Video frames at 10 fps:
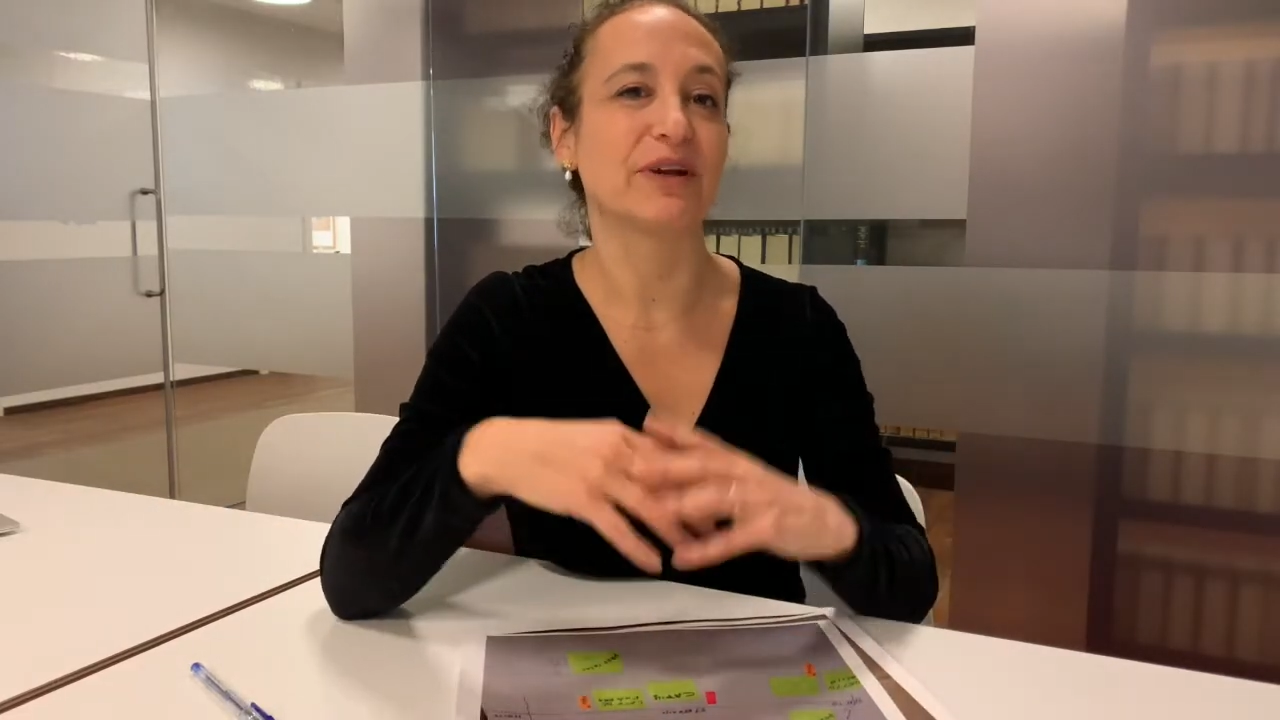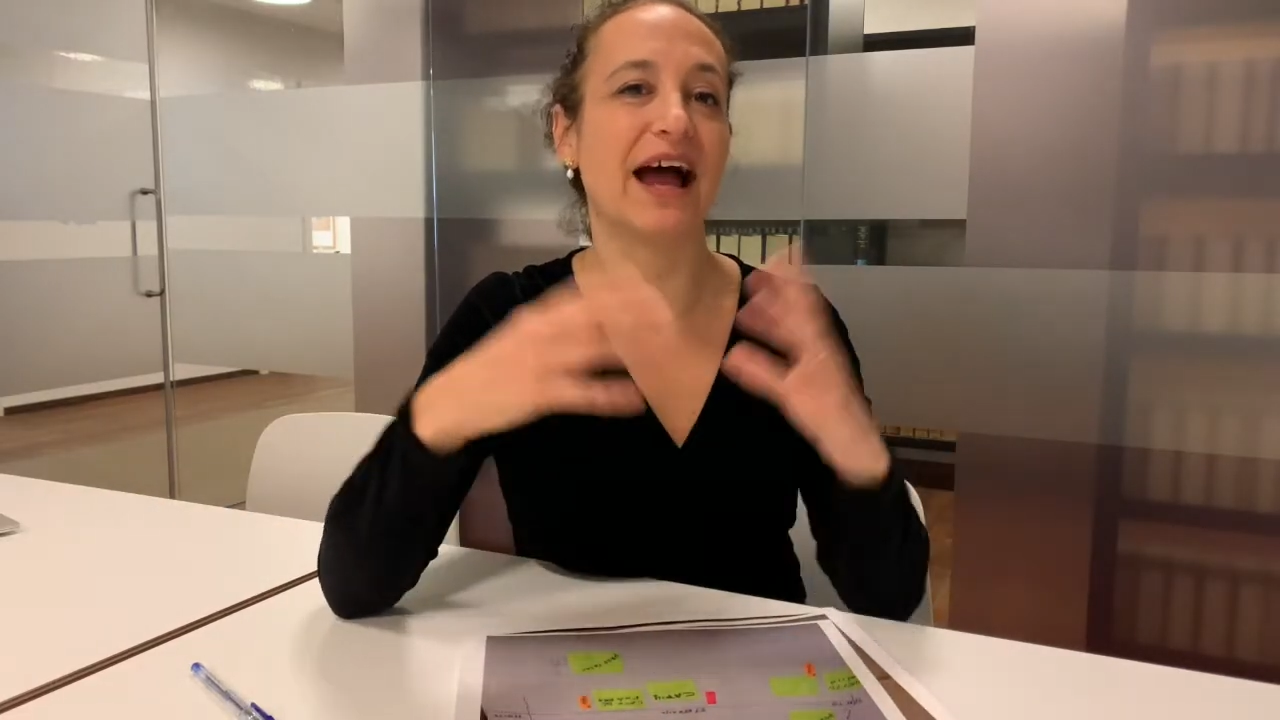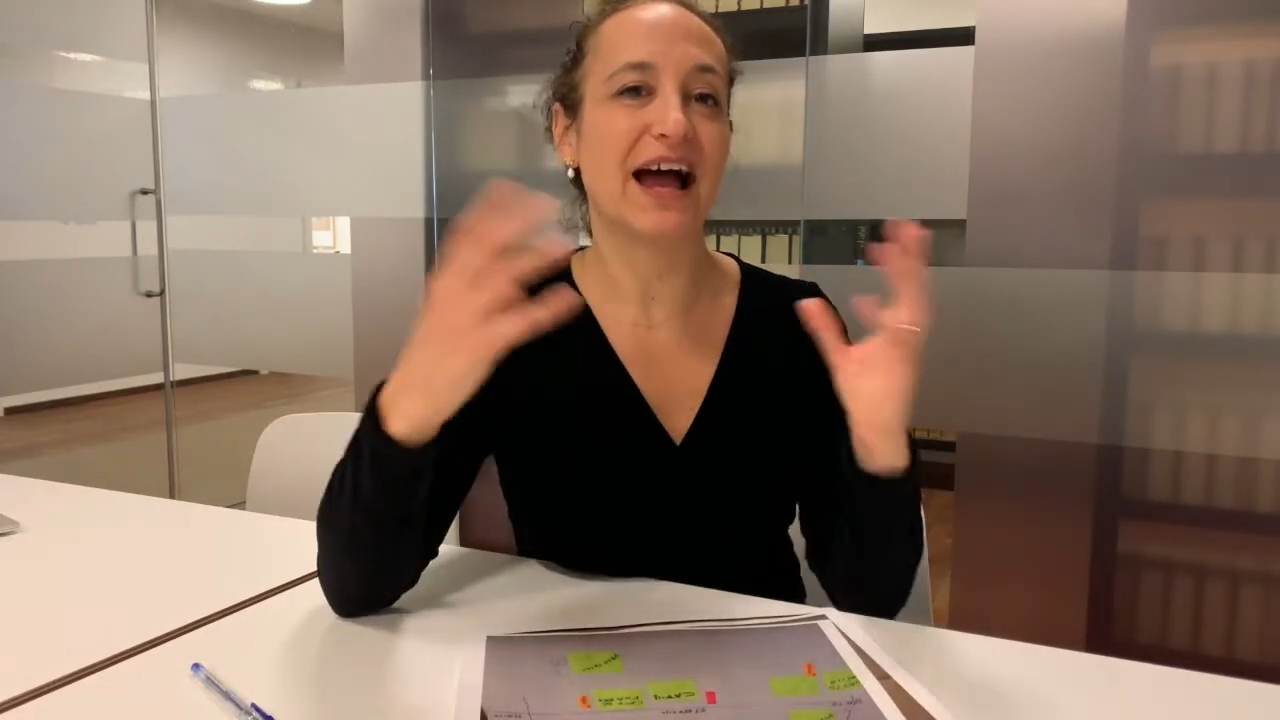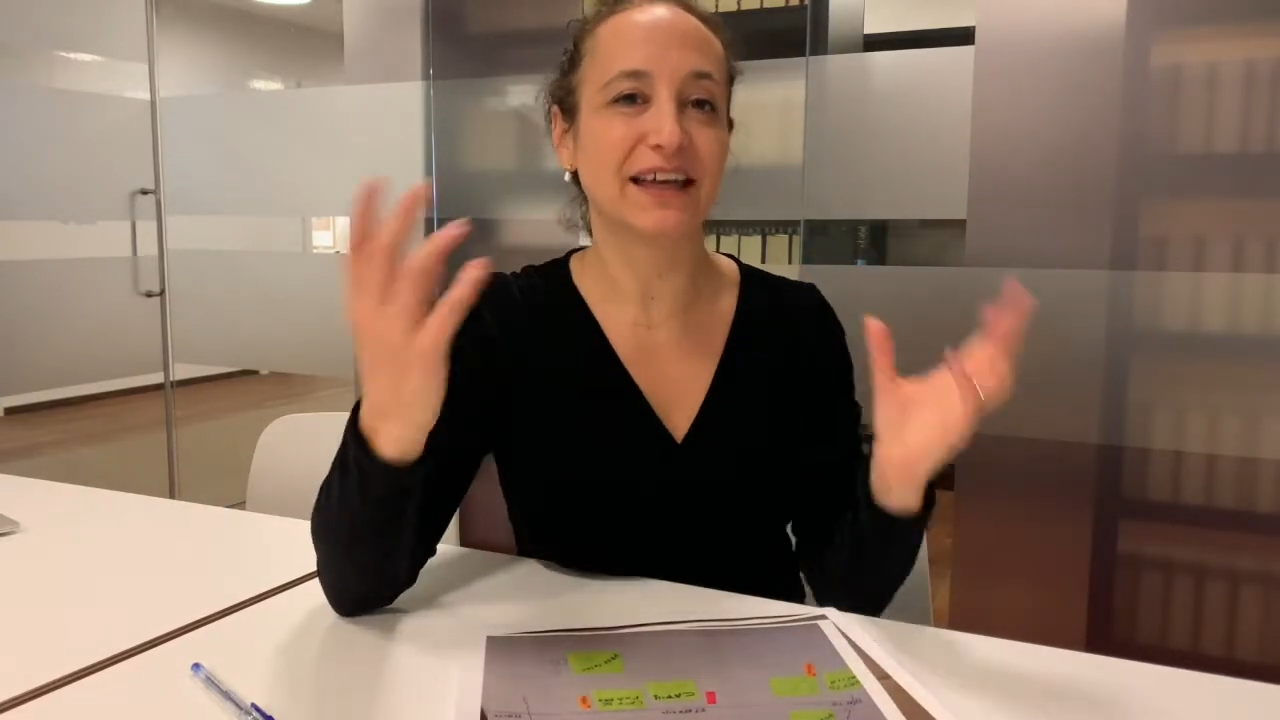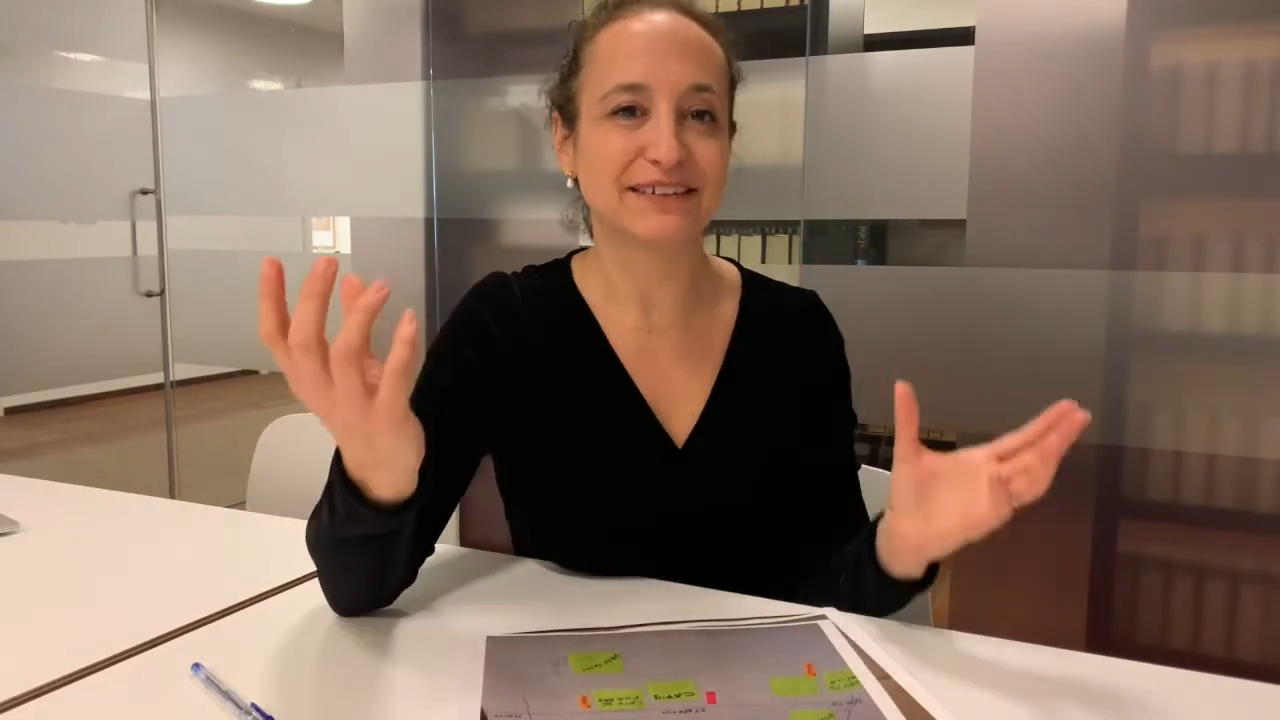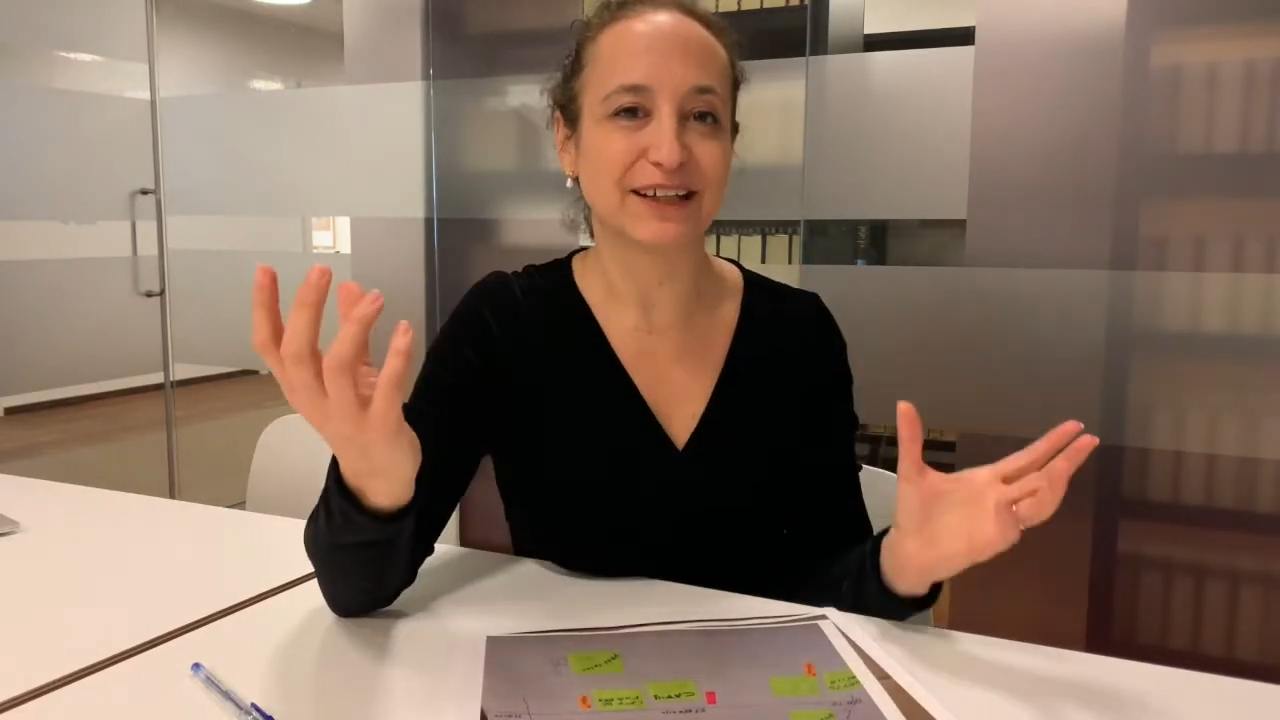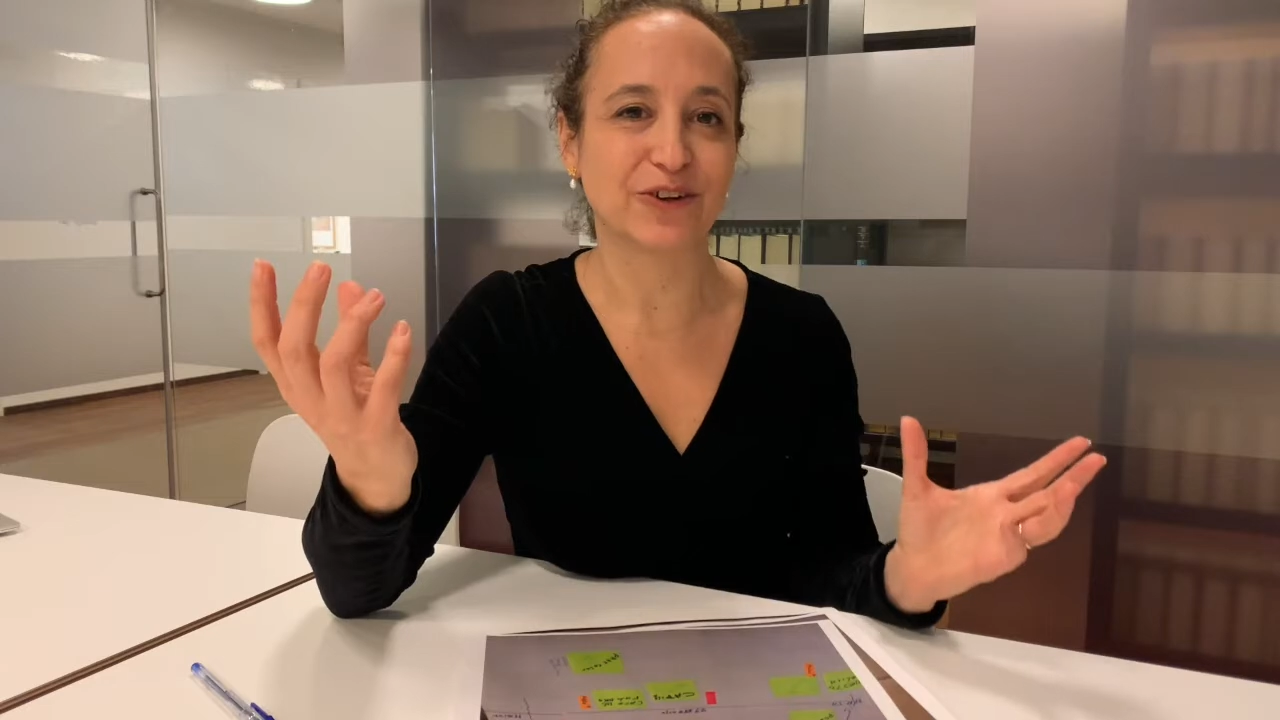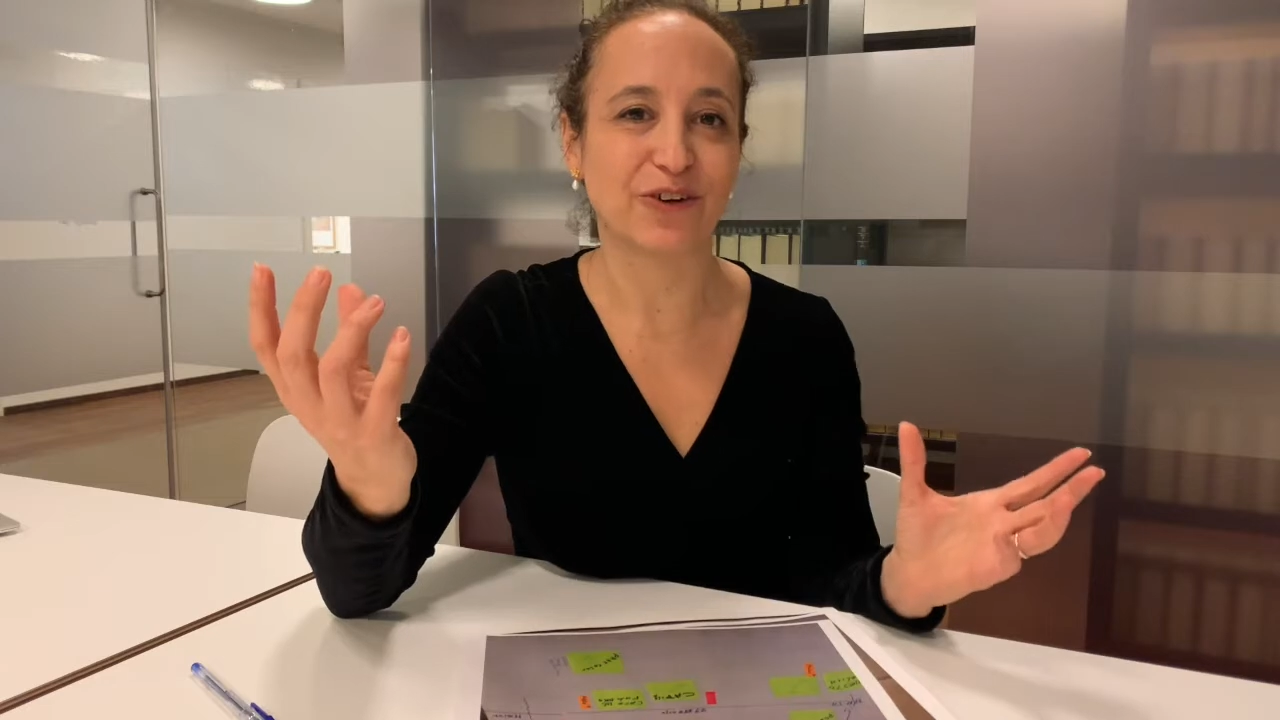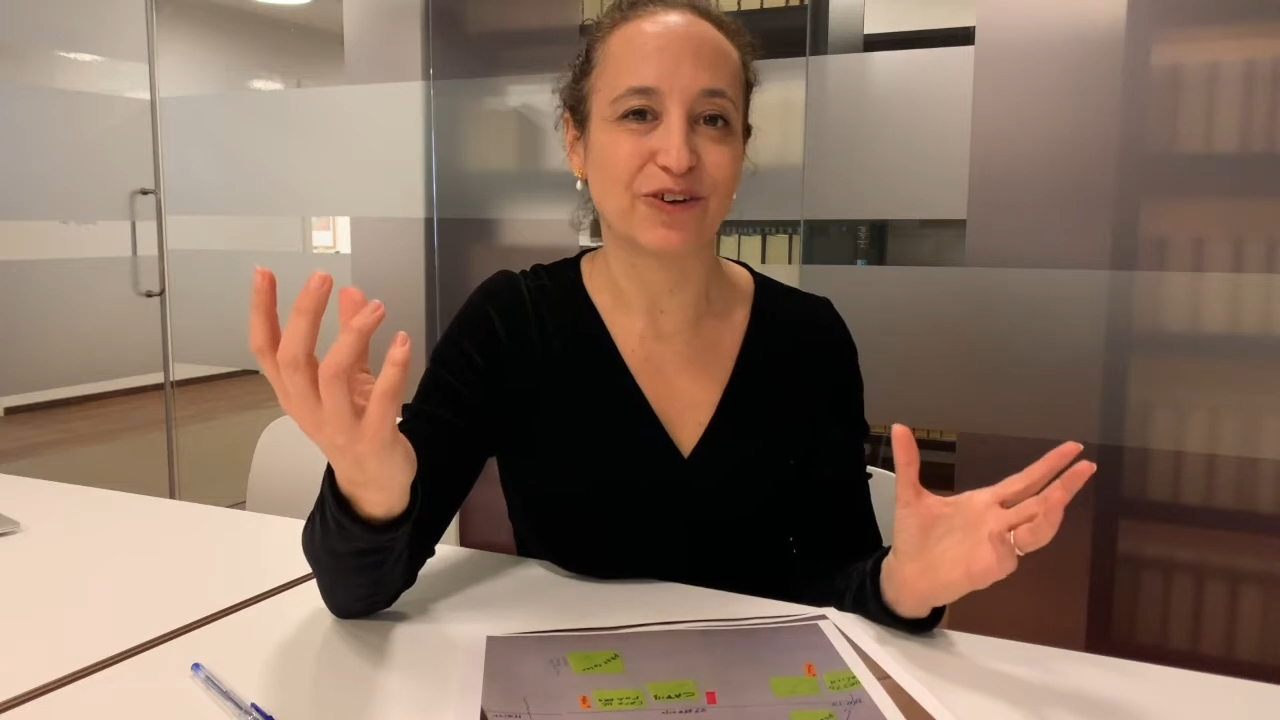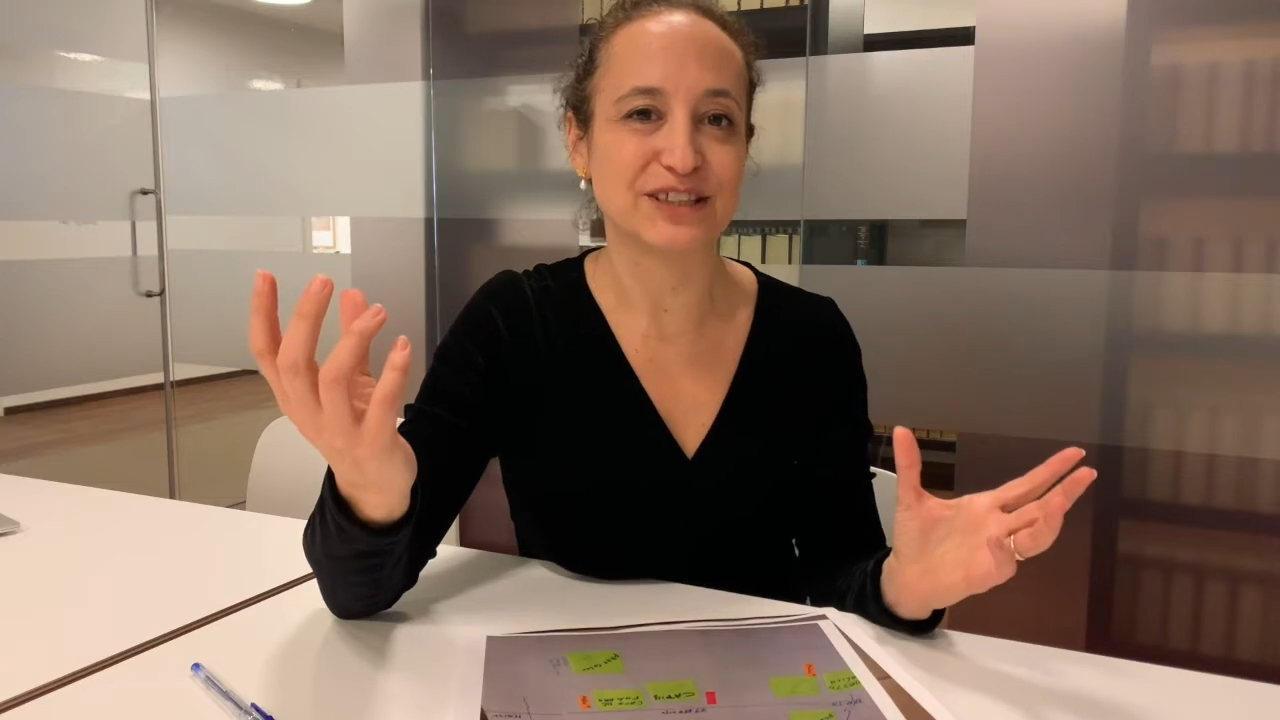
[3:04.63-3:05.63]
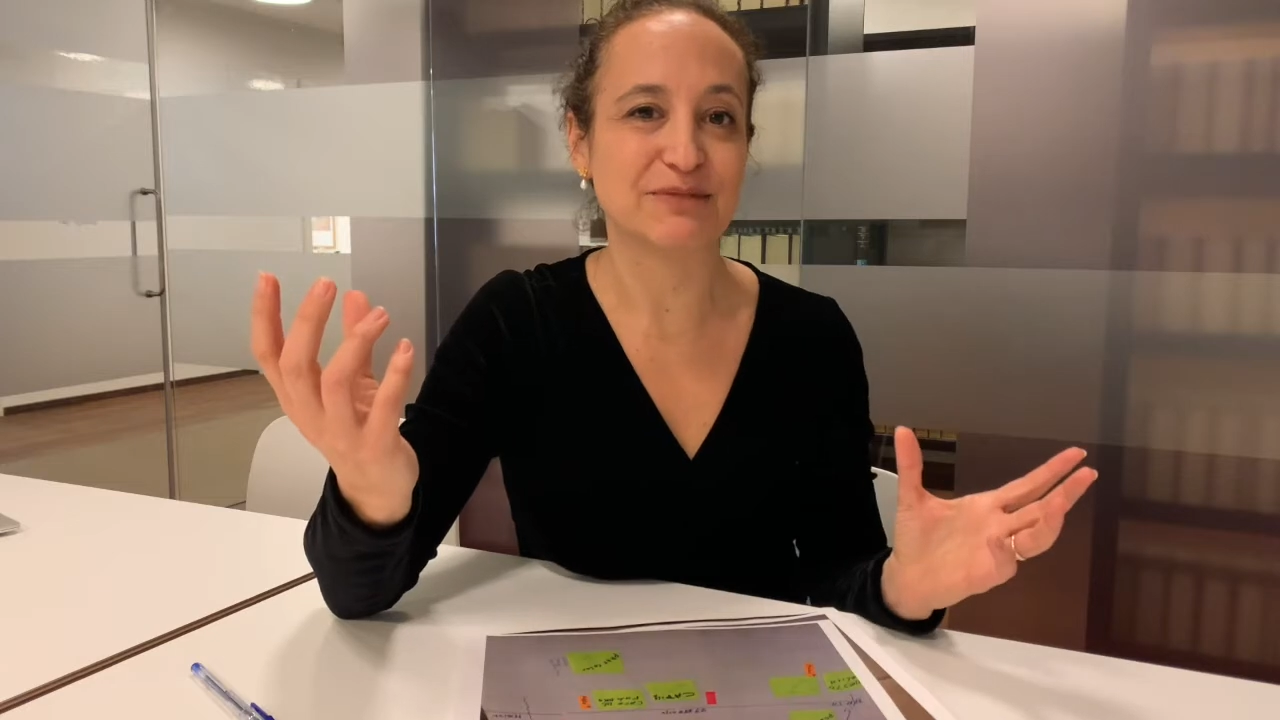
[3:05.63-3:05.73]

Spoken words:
high technology,